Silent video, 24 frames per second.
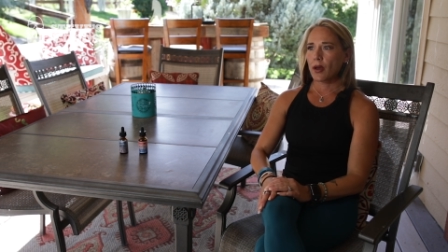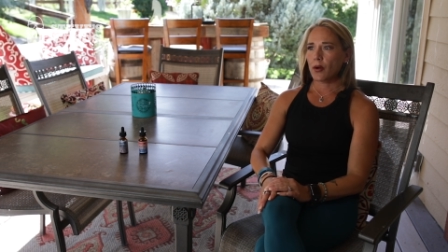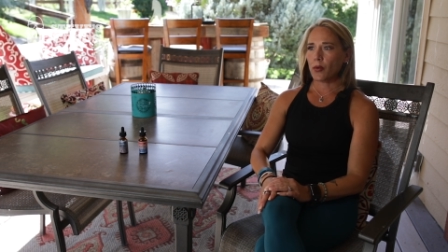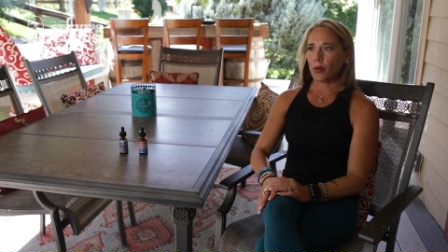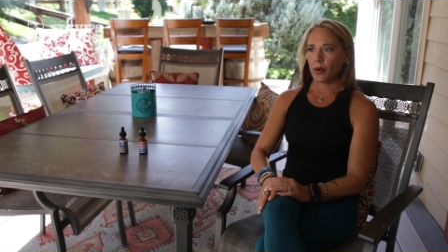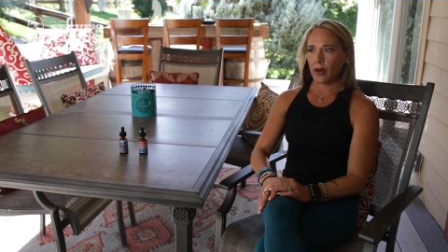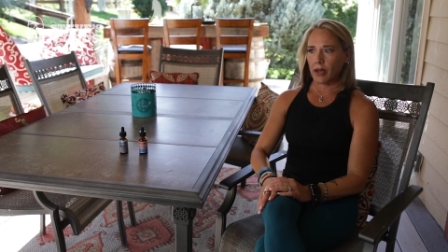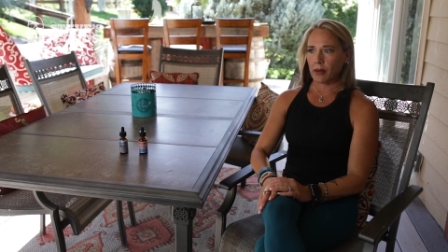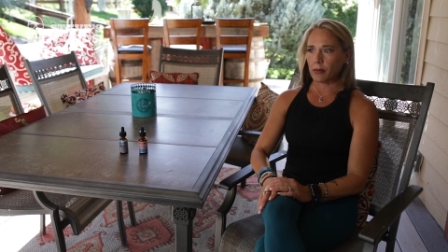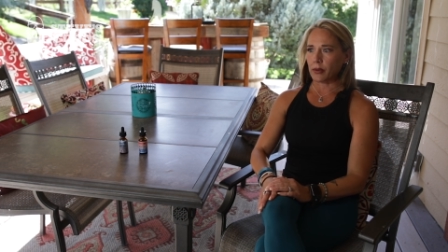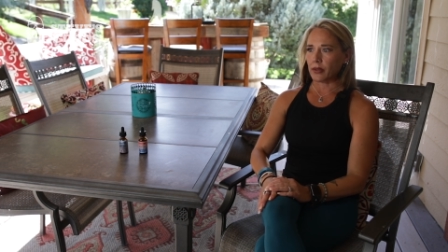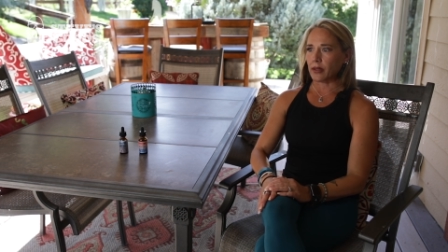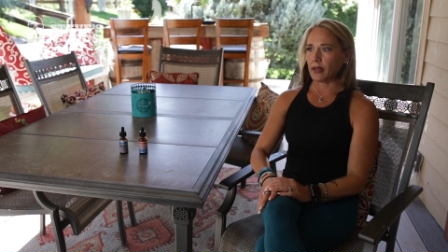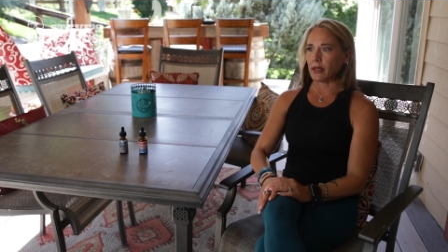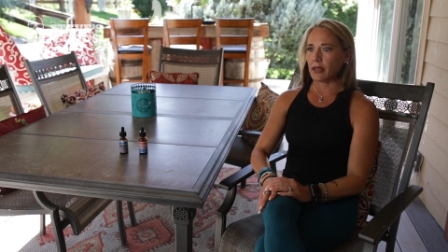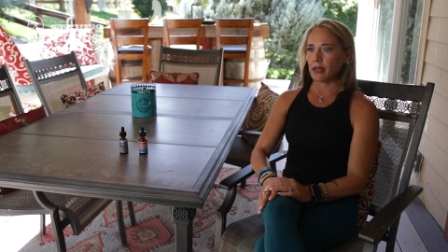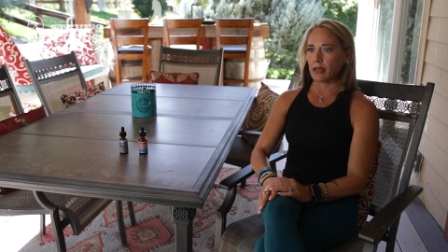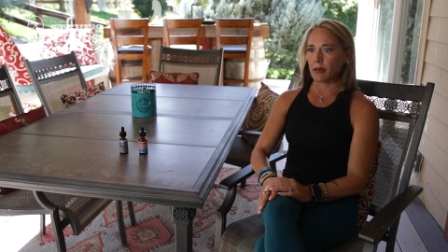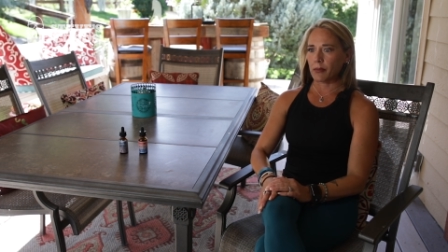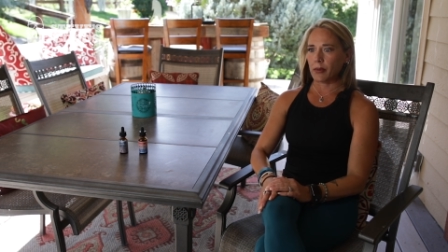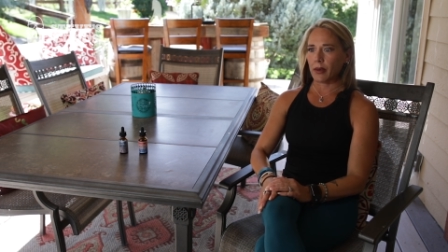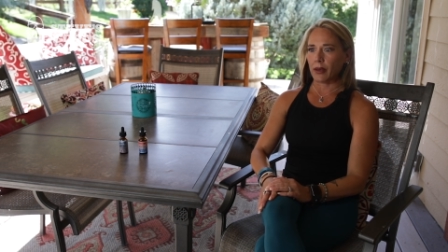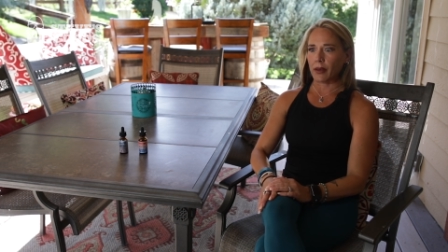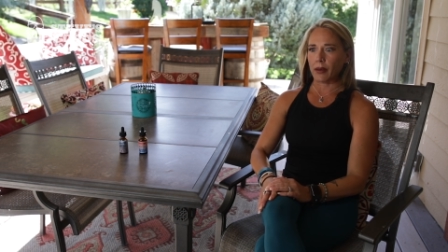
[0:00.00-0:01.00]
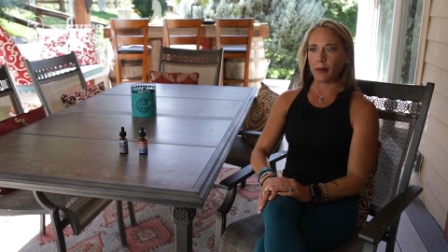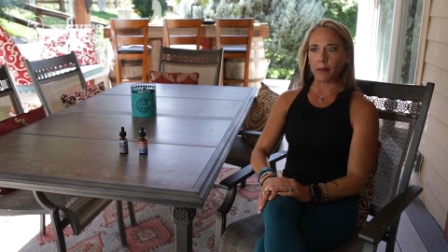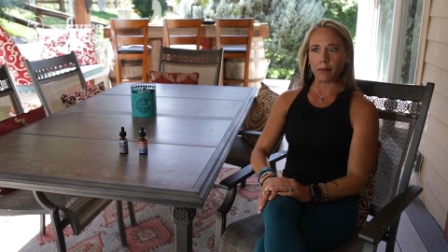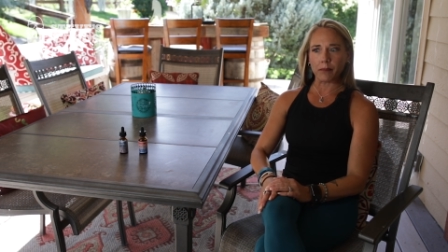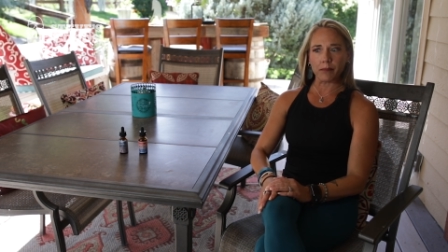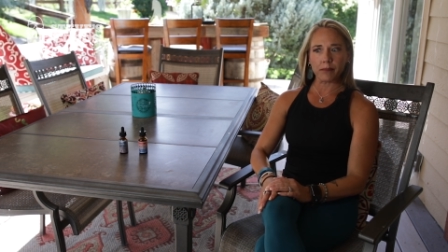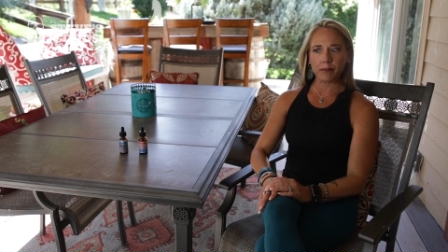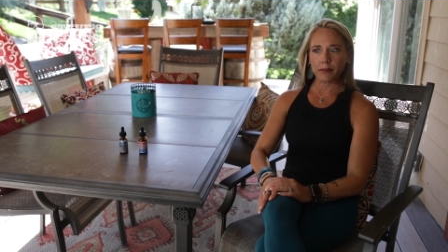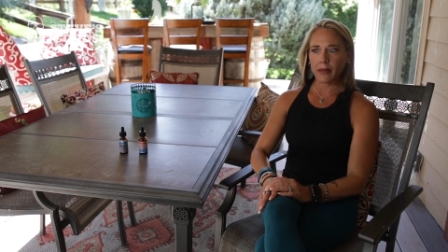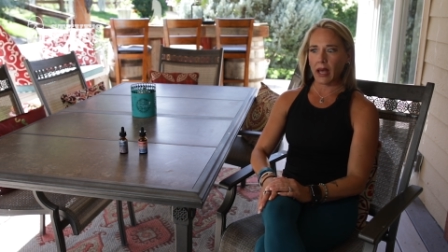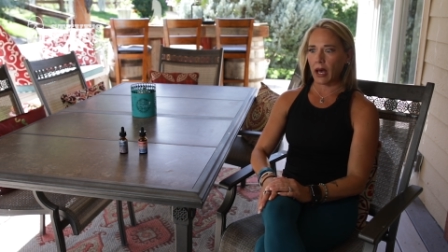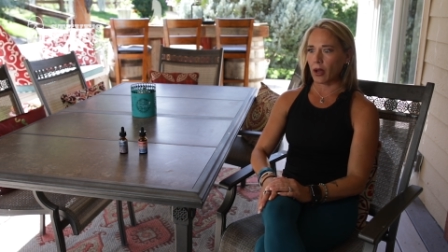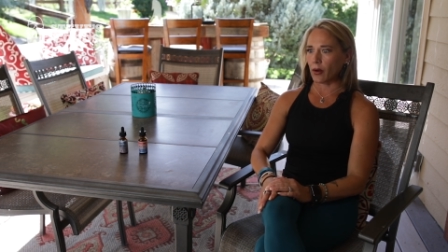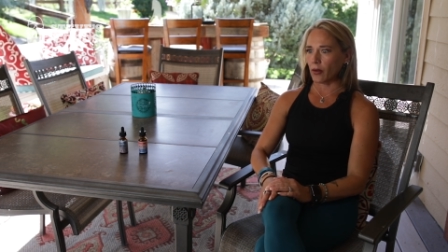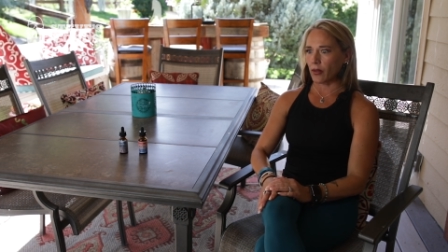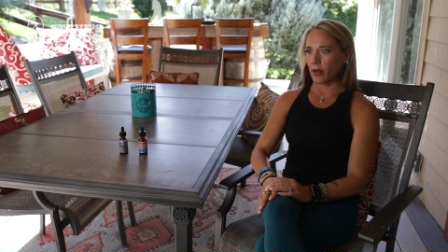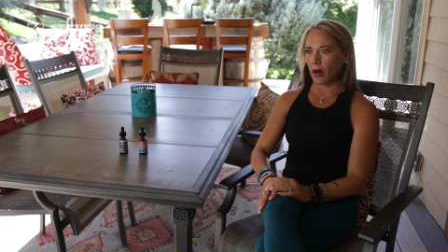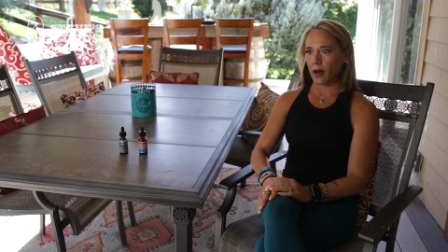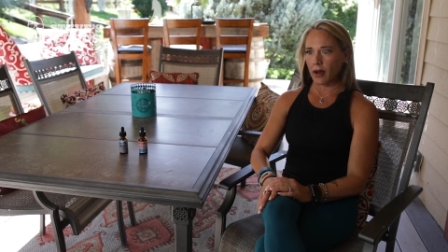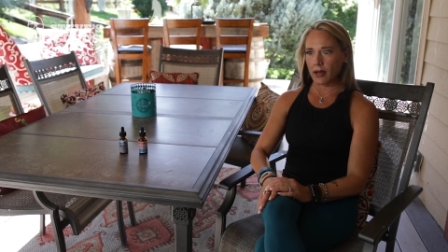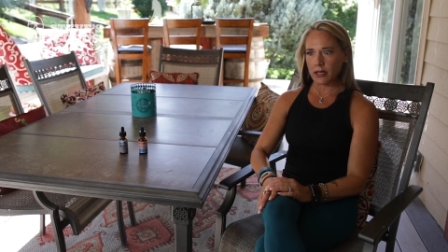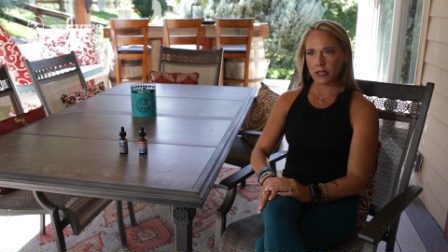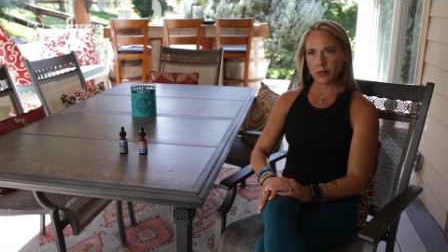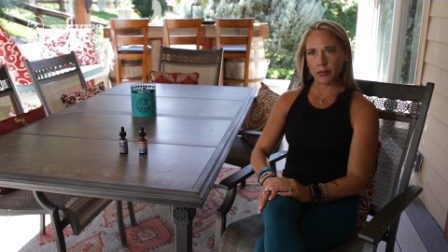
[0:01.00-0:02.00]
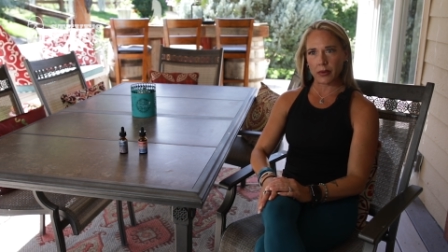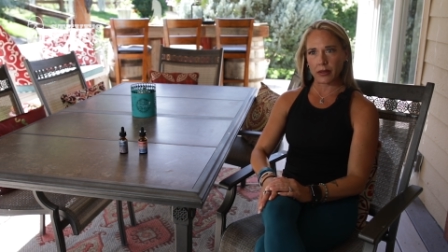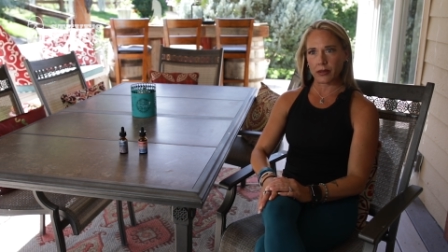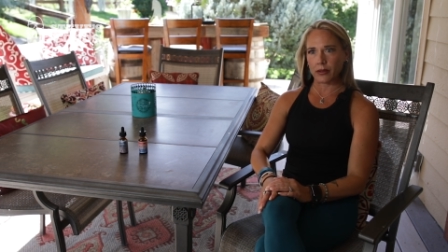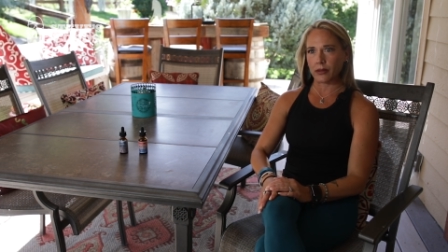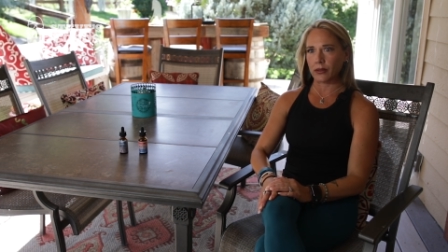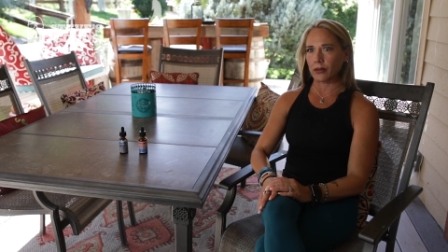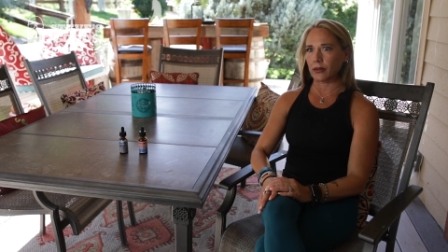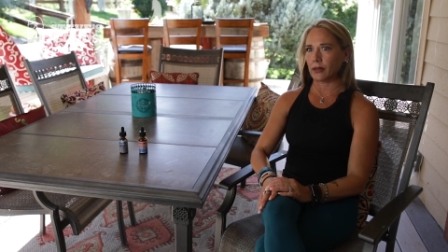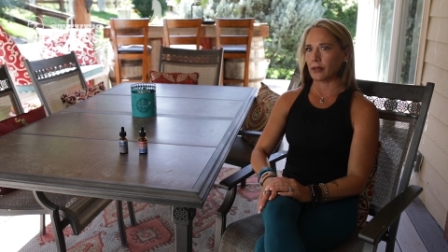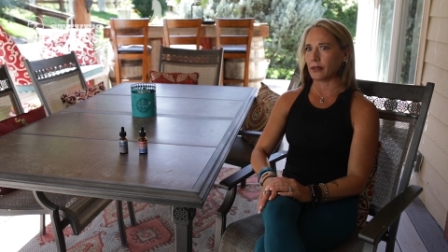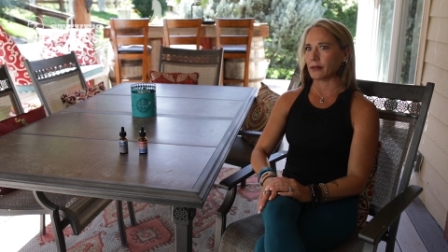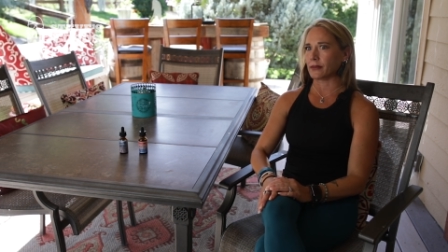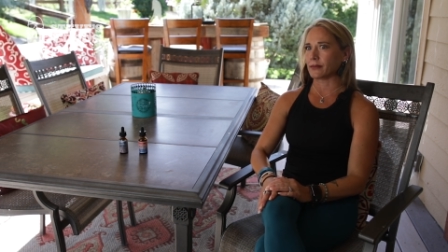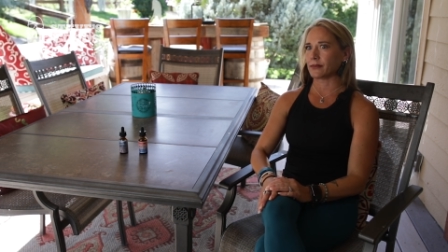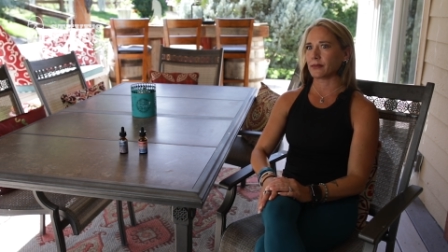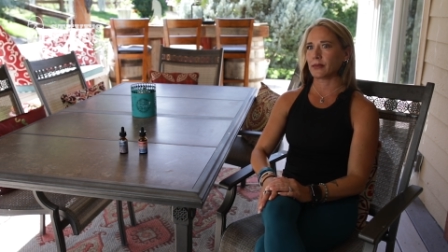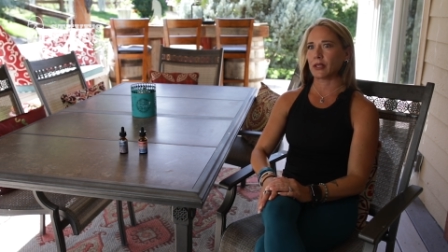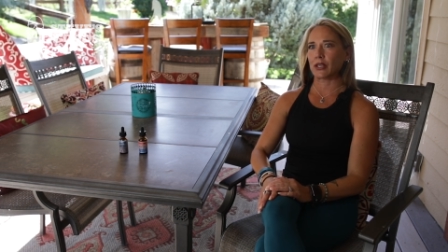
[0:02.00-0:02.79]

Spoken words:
we're able to keep him out of the hospital and,